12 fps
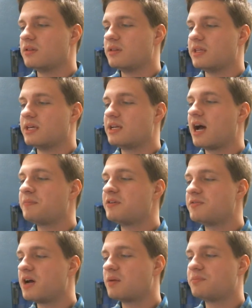the adoptive
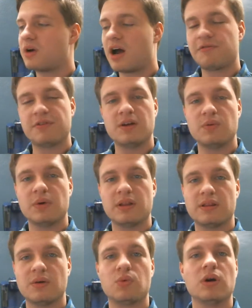nonprofit,
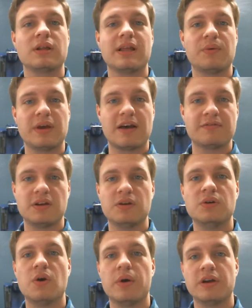with the work that we have to
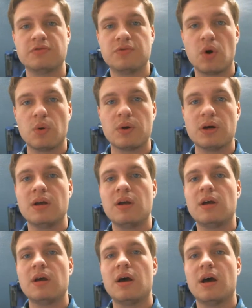do going forward,
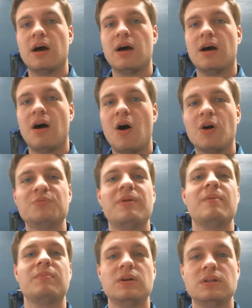all
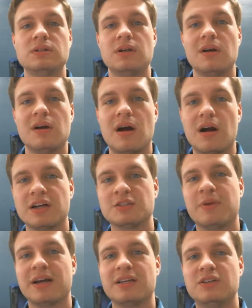members are
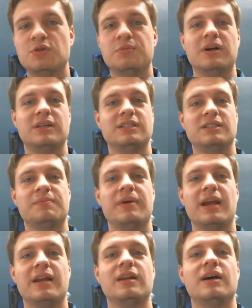expected to
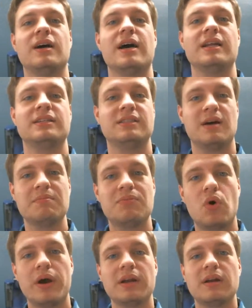participate at some
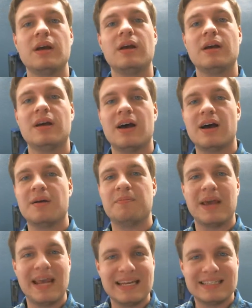point,
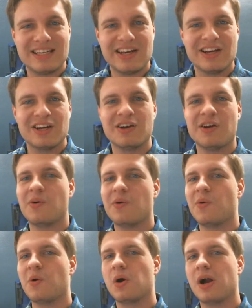painting
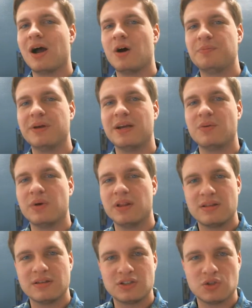or helping
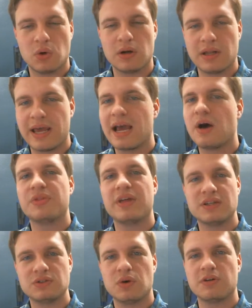with store layout,
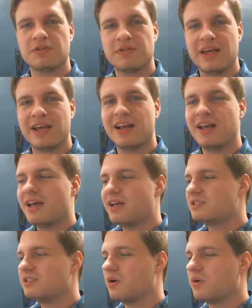that sort of thing.
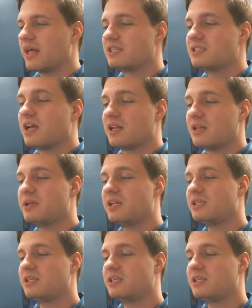So that's not limited